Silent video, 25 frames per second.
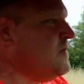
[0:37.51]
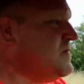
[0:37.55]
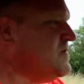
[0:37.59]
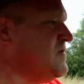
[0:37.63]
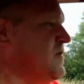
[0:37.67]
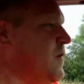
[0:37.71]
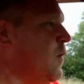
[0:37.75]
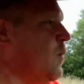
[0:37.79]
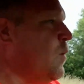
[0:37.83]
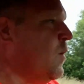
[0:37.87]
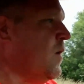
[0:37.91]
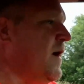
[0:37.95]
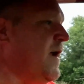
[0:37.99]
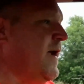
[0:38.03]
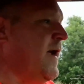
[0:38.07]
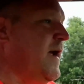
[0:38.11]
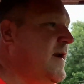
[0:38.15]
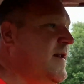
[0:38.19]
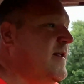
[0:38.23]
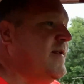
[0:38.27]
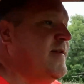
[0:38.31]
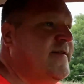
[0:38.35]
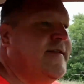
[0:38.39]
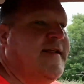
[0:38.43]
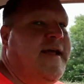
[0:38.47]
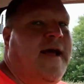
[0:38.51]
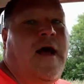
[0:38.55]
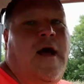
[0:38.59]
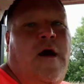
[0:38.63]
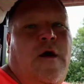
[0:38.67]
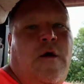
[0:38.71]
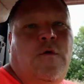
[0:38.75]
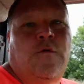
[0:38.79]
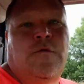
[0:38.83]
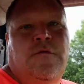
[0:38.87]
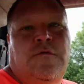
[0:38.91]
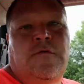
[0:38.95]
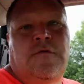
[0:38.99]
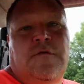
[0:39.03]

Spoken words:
So we're headed down